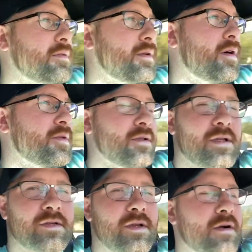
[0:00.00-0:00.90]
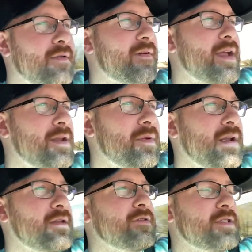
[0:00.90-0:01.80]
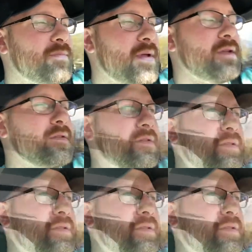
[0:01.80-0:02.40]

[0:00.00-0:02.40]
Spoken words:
also let you know if I end up getting those spindles.